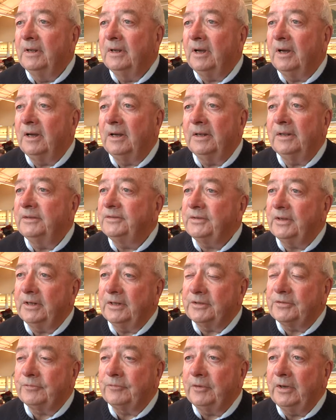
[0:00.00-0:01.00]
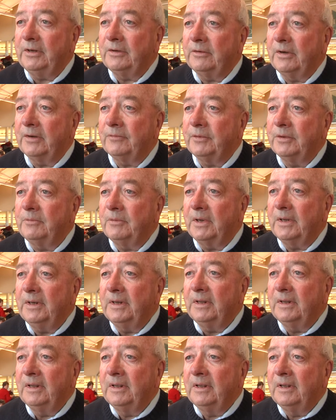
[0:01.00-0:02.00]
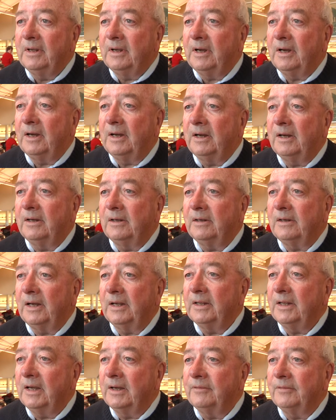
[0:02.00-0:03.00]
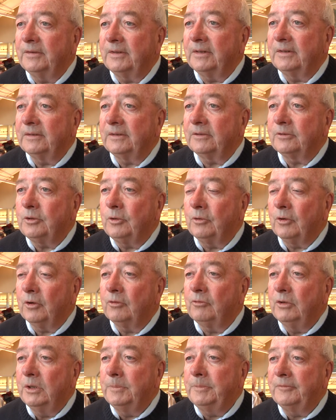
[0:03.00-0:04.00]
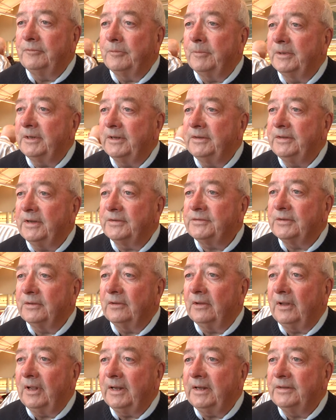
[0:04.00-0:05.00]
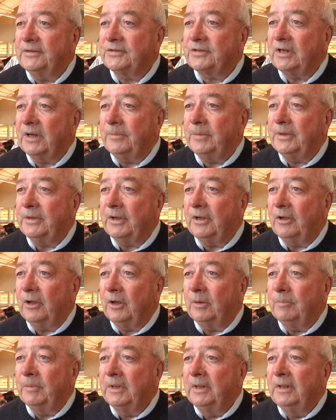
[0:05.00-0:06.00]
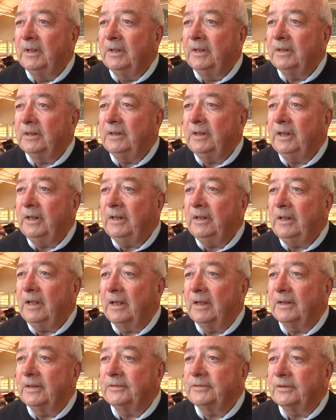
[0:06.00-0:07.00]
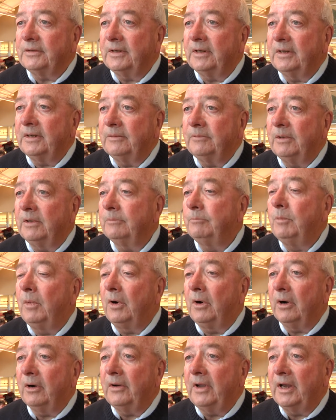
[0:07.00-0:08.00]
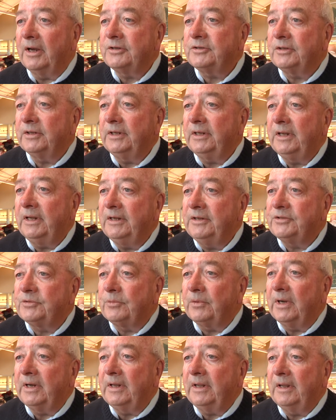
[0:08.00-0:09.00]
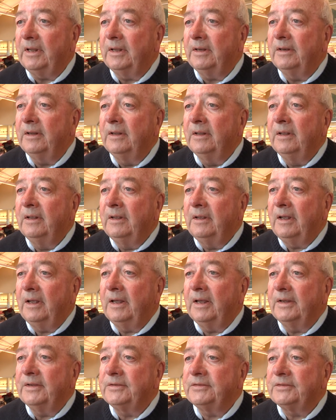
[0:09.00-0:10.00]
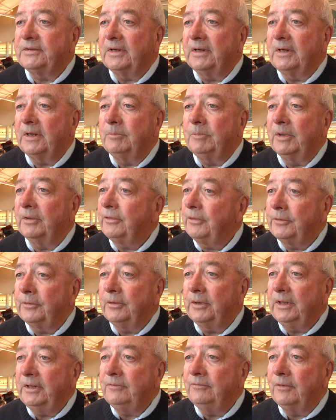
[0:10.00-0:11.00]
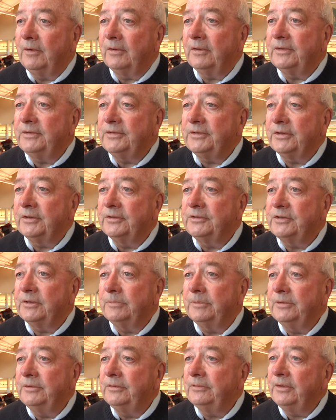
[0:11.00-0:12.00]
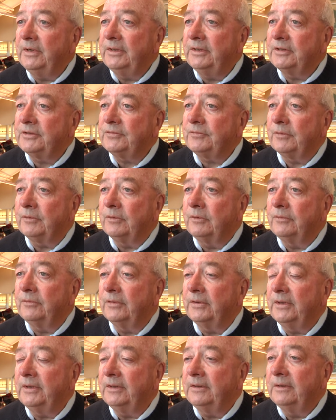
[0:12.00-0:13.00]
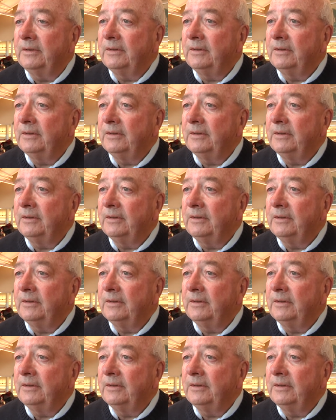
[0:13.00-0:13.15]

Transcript: Uh, I say it's free to everyone. Uh, I have a core group of about a dozen Lions coming to help. Guy has, uh, well, Mar actually, Guy's right hand, has uh, about 30 volunteers that have been doing this for over the